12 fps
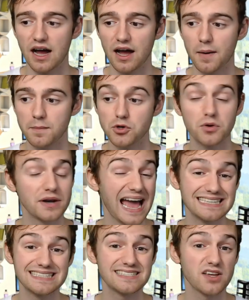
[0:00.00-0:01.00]
you can
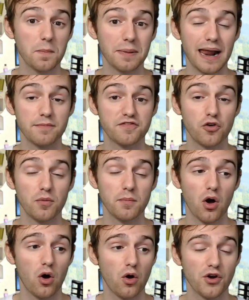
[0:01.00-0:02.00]
access our platform
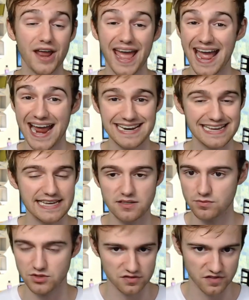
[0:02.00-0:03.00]
on any
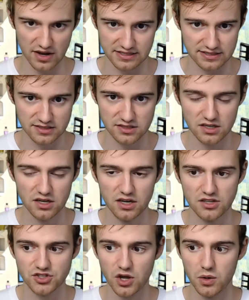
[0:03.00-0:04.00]
device.
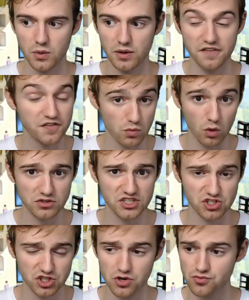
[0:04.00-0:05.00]
So if you wanted
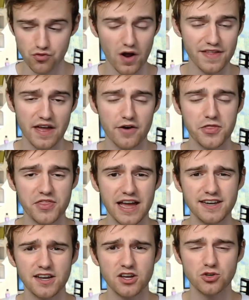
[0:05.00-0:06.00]
to, right there and then,
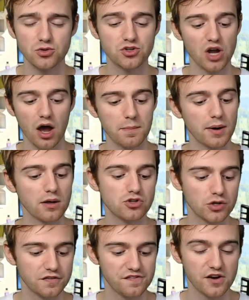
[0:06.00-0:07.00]
you could upload your
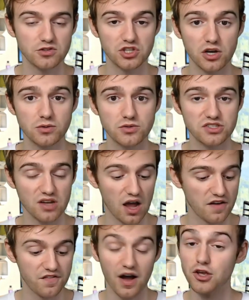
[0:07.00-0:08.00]
photos
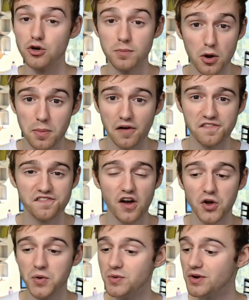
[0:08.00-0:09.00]
via your mobile
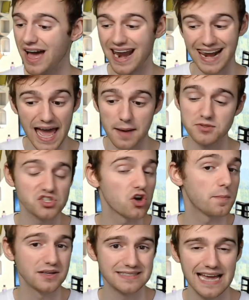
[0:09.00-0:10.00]
phone, a laptop,
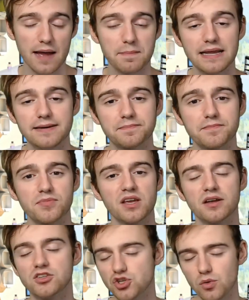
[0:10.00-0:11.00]
a tablet
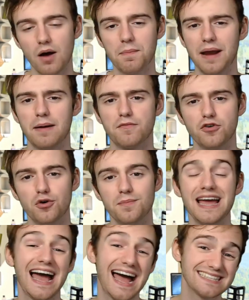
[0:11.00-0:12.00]
to our platform
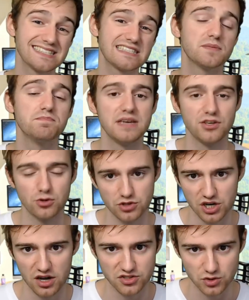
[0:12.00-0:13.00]
and submit your
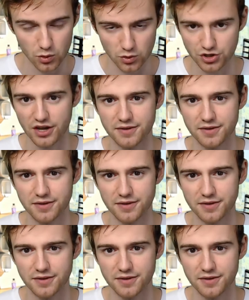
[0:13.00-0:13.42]
task order.